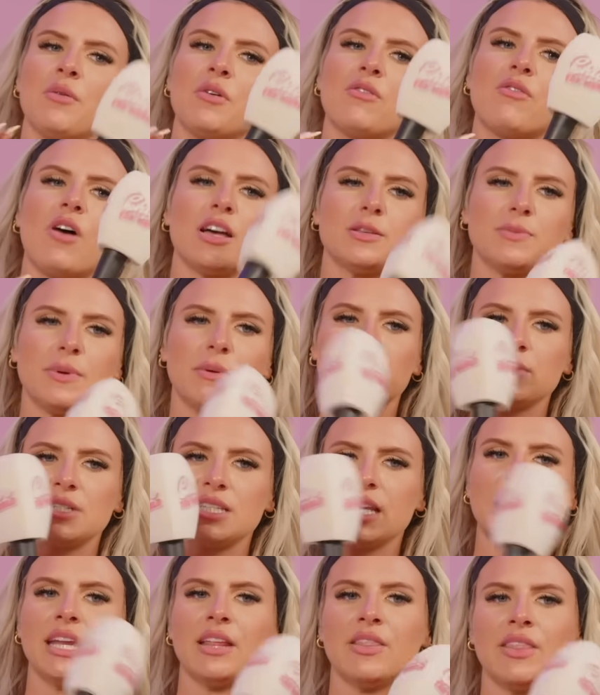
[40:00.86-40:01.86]
We've asked people to
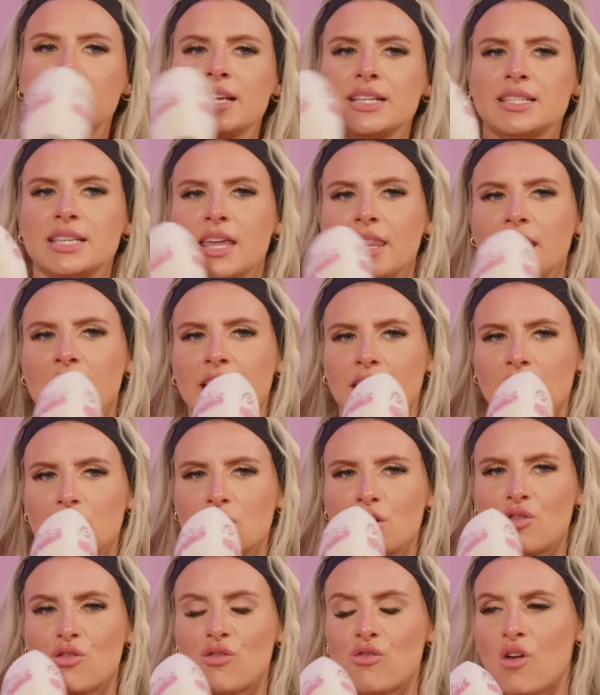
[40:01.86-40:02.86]
send in things that their
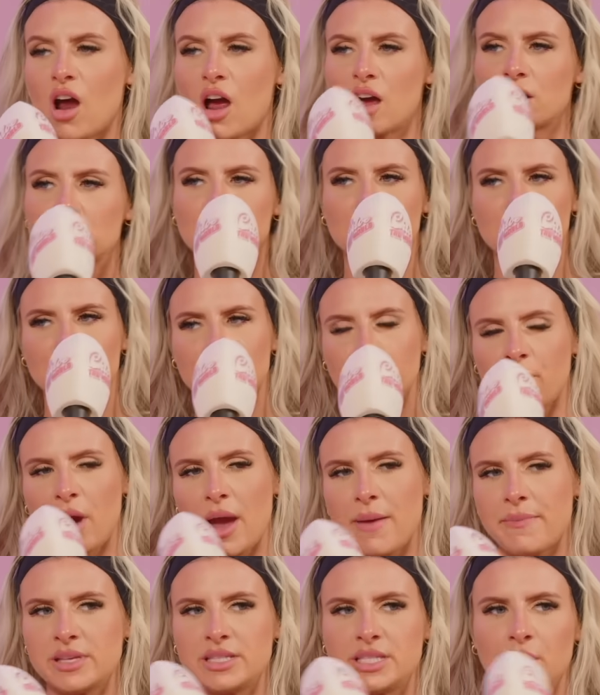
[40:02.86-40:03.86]
crush might
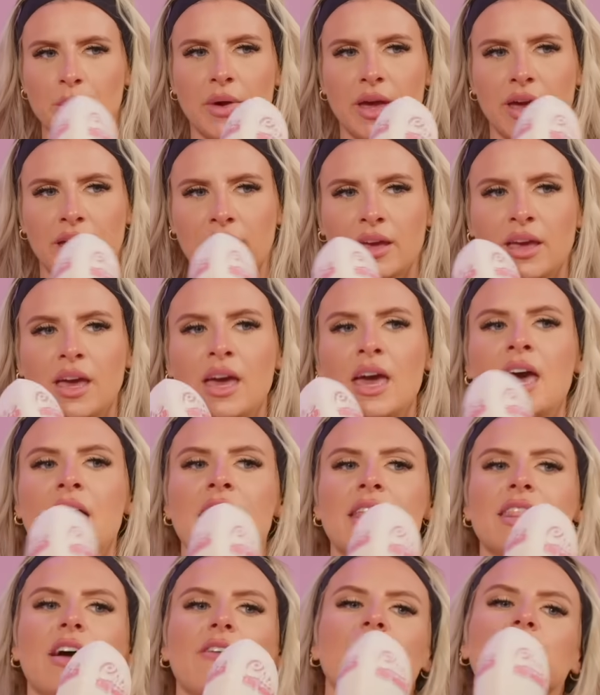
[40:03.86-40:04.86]
be doing
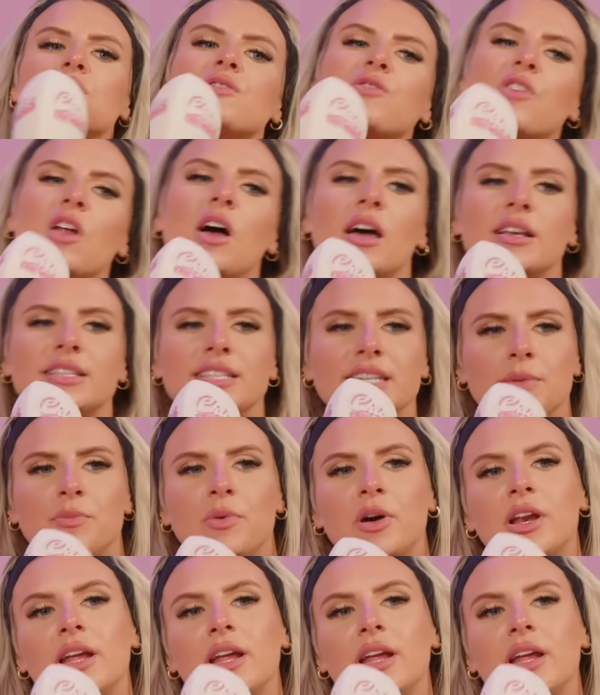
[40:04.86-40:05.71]
that feels flirty, but